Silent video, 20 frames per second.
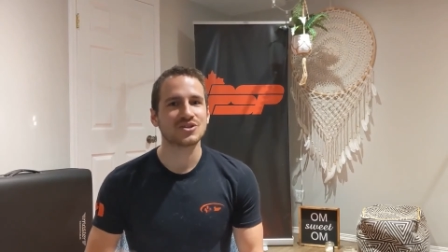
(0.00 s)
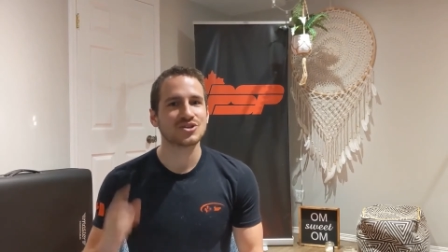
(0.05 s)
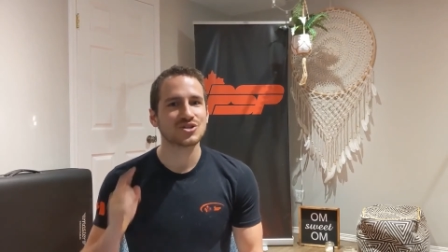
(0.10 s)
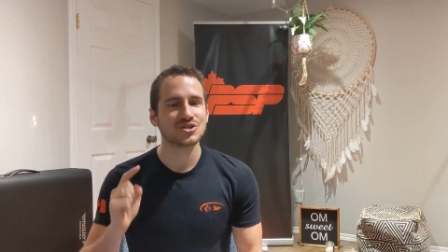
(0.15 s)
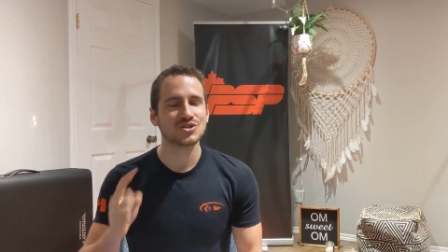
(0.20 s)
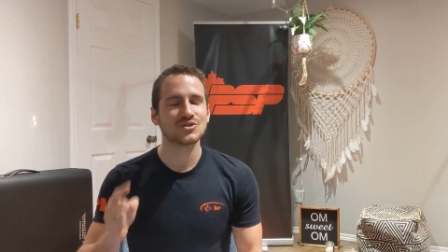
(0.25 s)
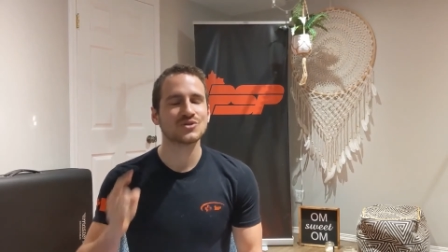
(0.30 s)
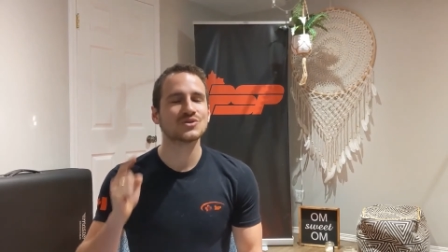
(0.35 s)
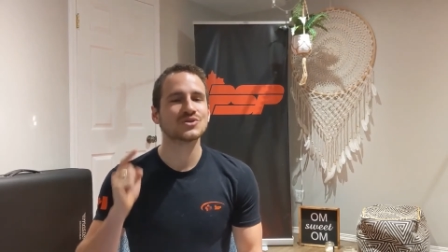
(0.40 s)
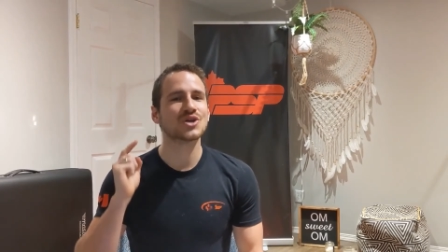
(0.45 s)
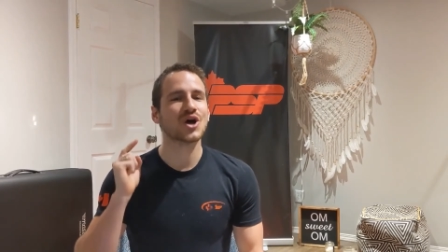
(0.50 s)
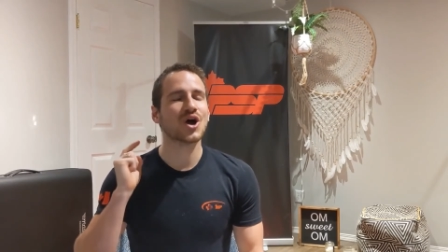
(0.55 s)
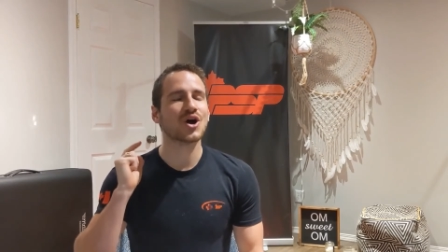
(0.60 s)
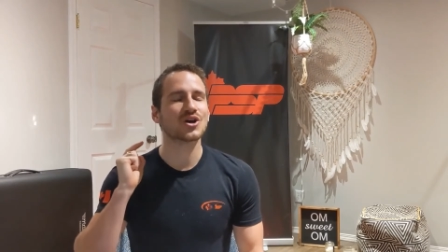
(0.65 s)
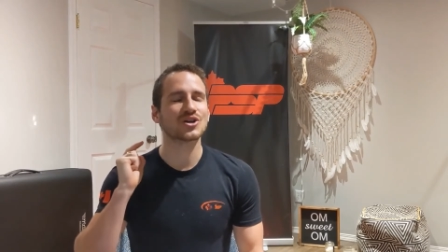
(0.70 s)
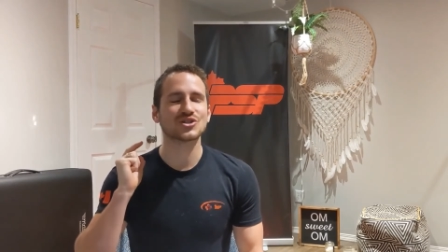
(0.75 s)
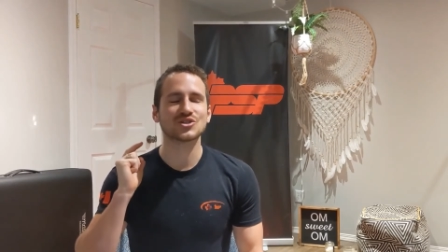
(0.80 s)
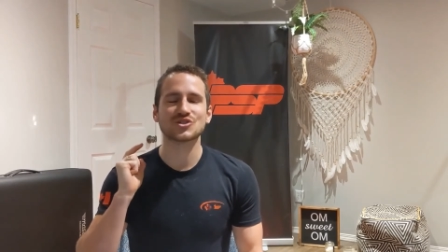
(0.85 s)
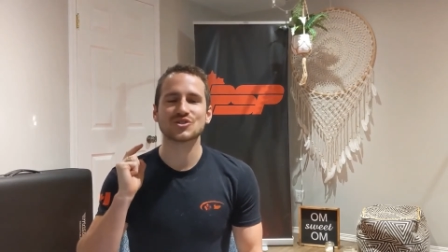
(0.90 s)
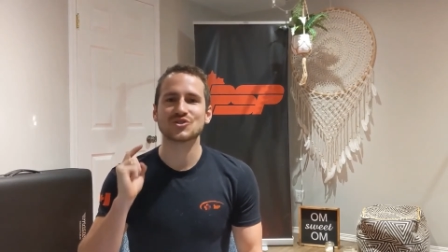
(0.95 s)
Shoes
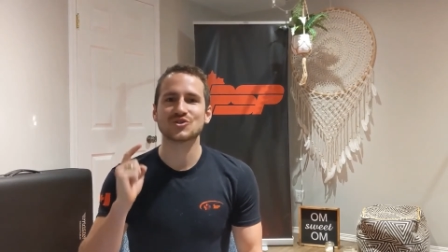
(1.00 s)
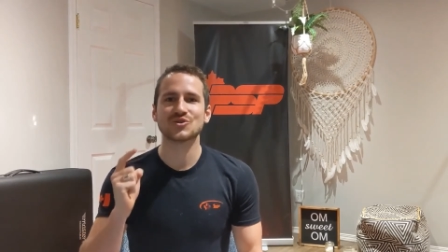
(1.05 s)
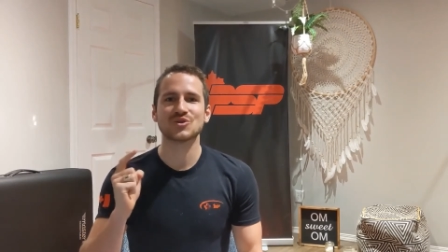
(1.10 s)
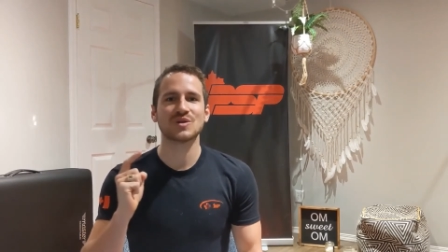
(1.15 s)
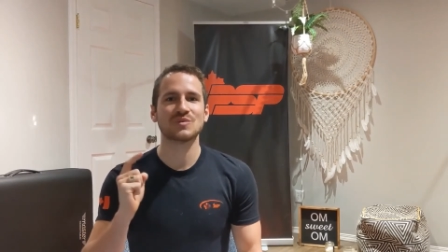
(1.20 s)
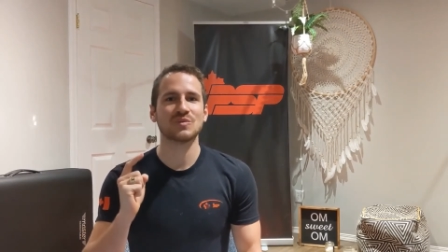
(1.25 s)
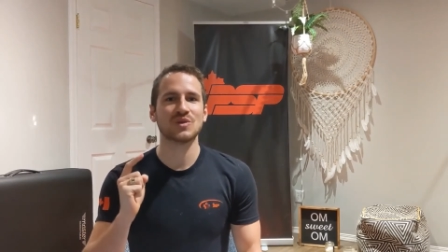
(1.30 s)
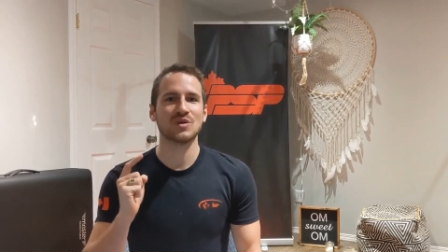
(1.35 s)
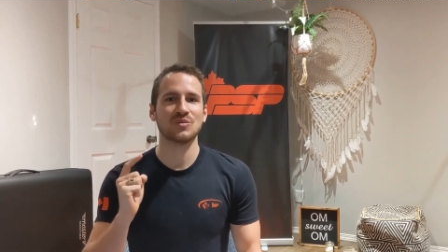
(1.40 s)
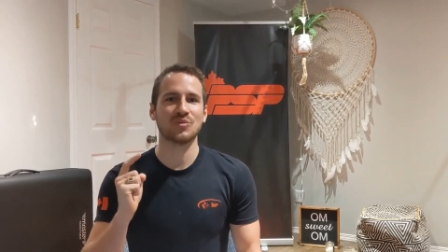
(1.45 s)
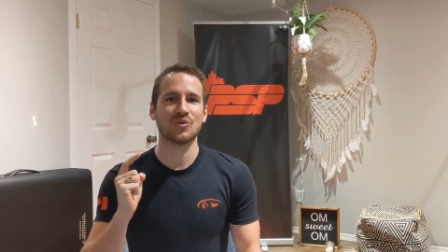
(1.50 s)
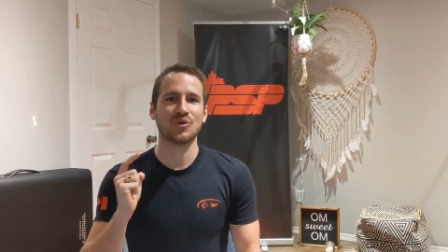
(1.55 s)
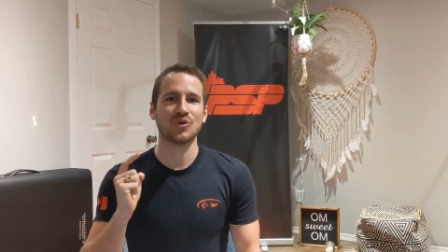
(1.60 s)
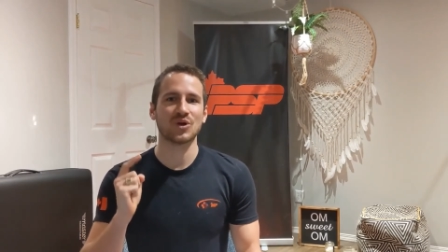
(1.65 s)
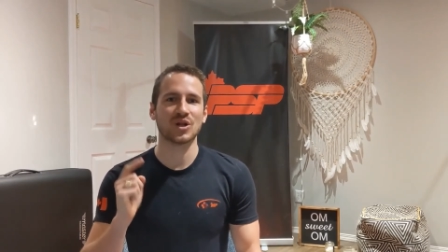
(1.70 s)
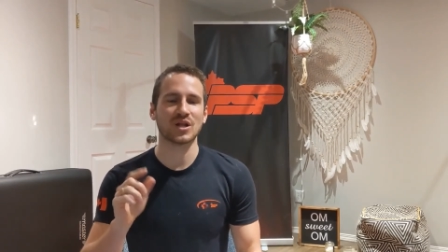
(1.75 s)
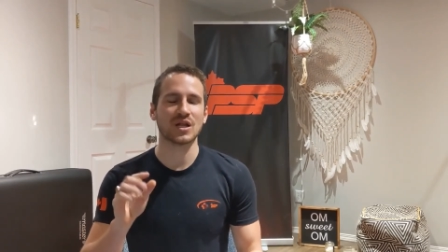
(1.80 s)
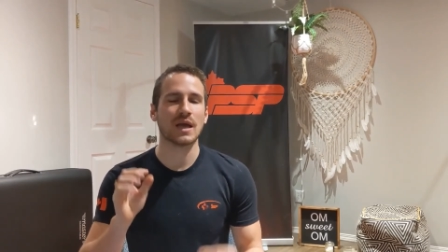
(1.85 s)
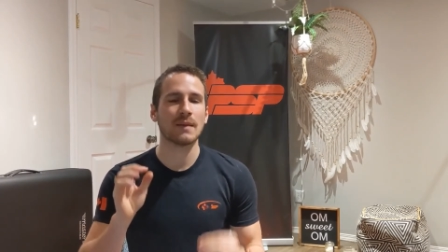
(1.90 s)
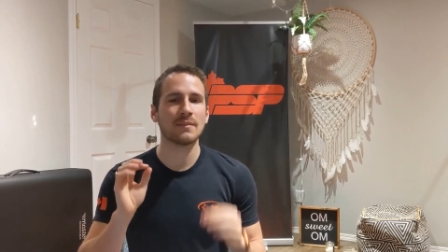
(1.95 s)
are extremely
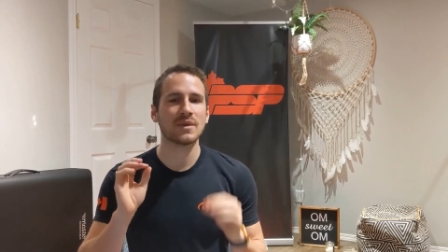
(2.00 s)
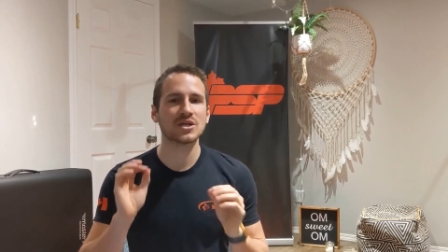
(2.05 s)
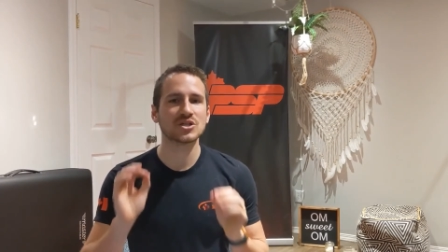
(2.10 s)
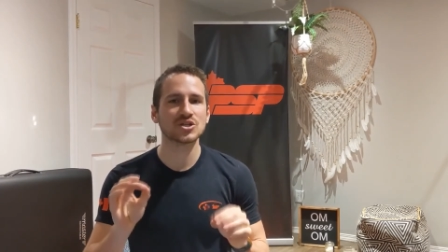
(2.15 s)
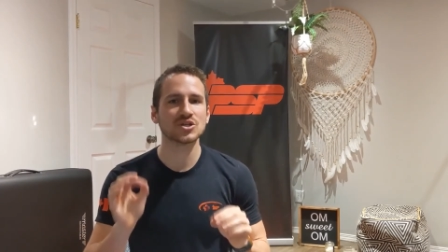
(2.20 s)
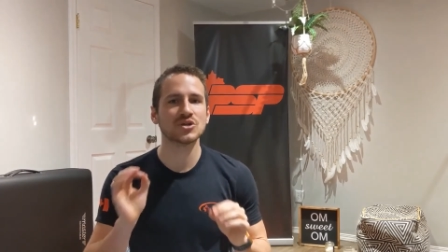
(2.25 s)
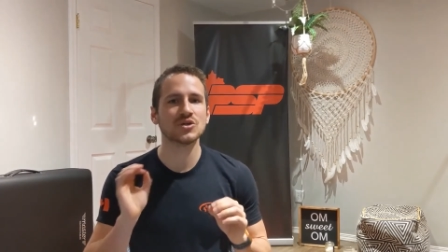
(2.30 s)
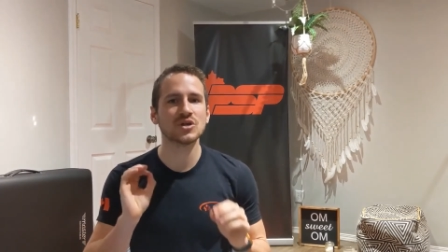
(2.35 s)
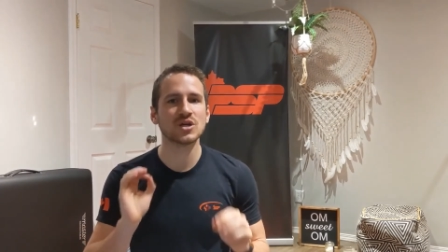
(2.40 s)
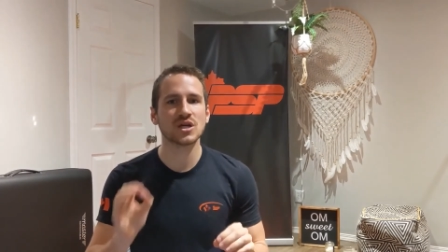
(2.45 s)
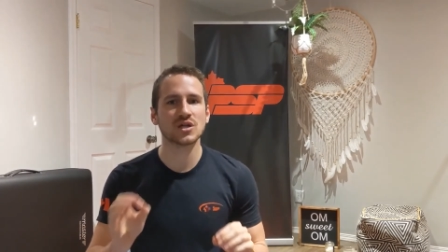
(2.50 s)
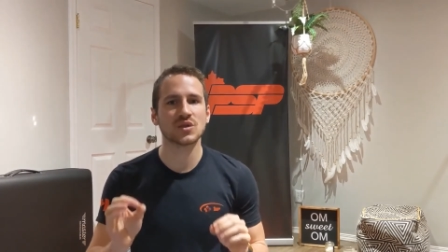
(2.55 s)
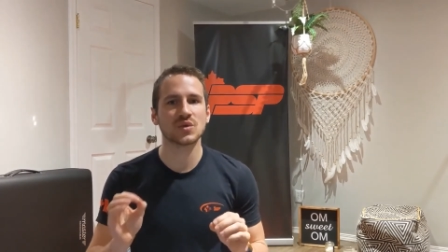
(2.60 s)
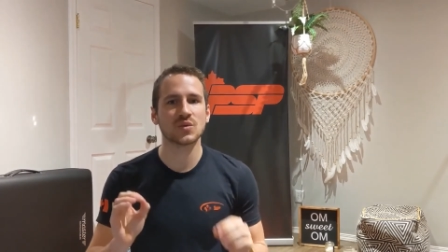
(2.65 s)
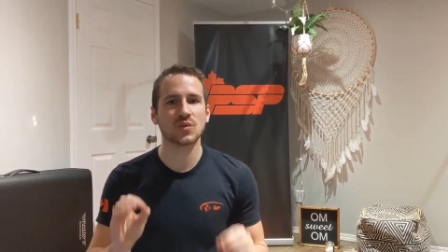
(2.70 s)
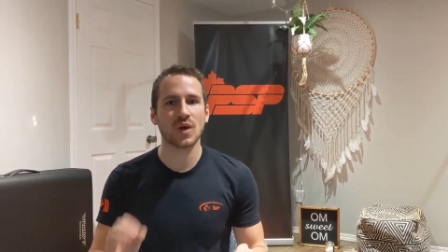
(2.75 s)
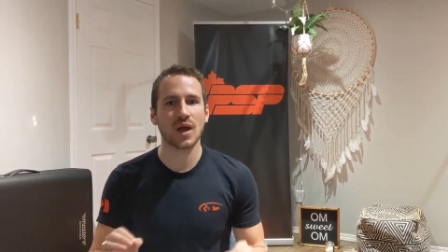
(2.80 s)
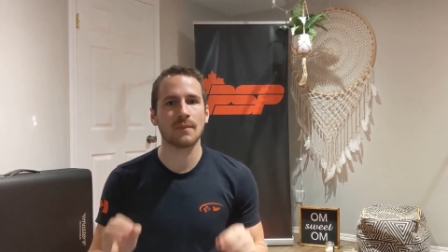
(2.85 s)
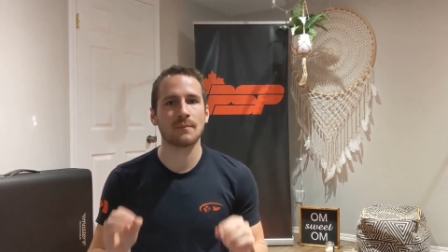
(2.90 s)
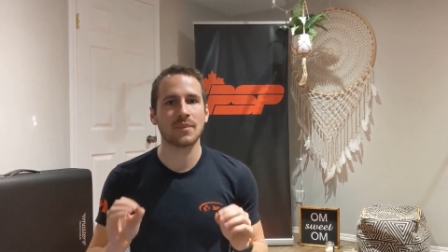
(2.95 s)
important and make sure you get the
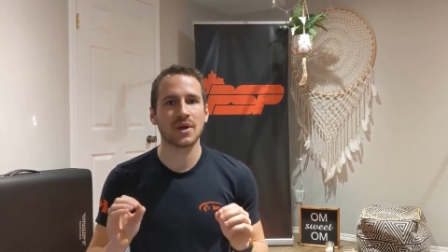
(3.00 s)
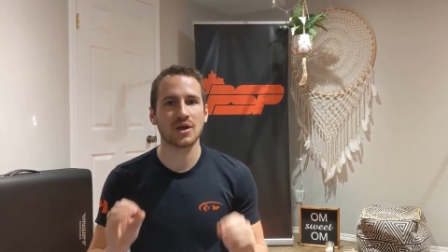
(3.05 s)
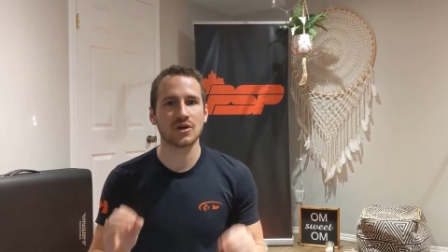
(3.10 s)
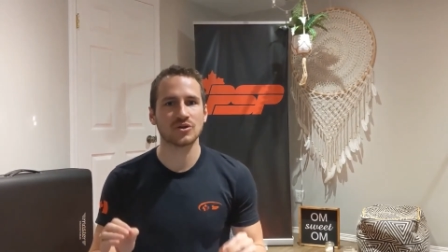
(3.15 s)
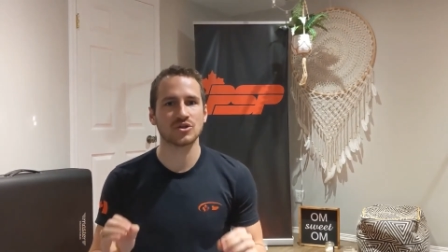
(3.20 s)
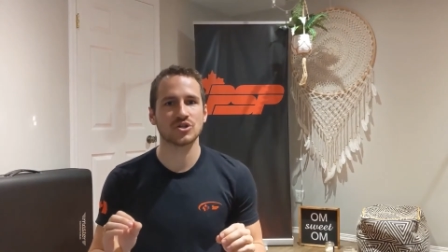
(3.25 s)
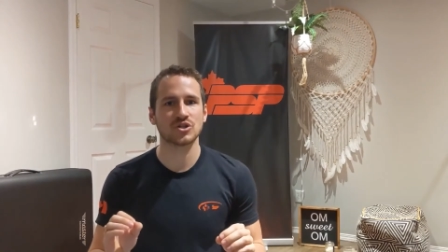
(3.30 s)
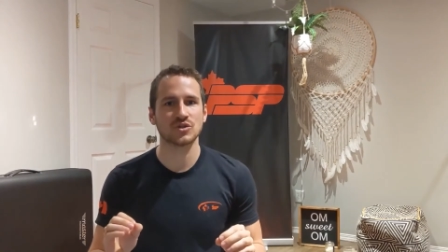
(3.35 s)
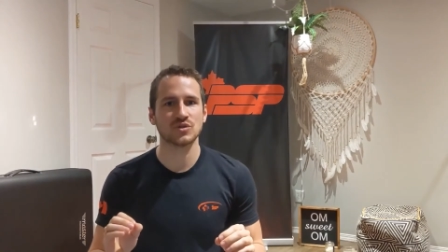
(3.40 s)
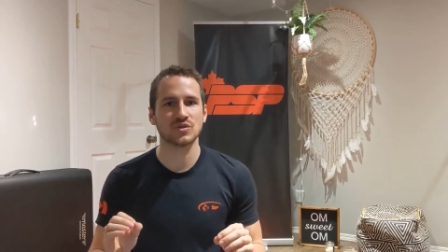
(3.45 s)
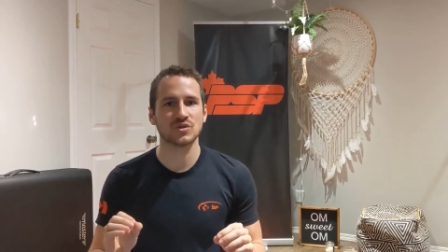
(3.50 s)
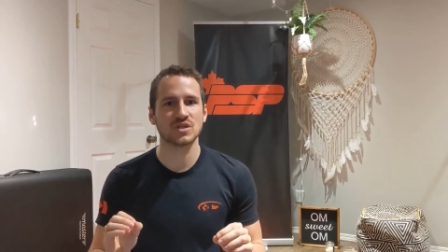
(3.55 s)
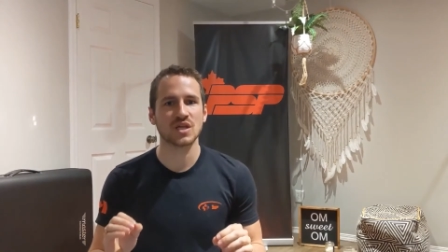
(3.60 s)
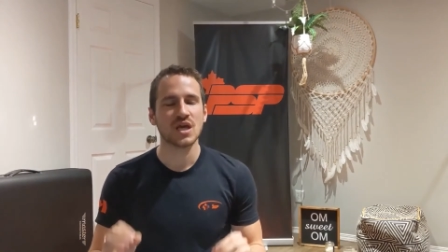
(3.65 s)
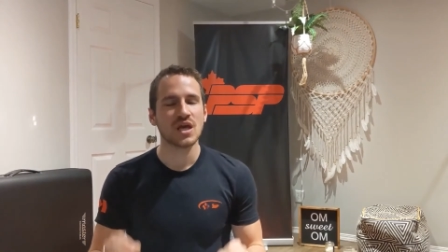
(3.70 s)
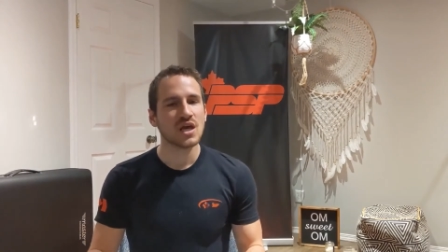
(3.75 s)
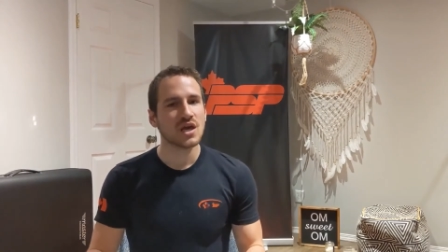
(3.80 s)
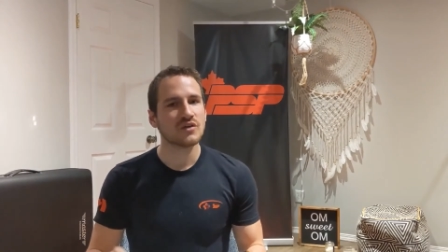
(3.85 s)
right pair of shoes.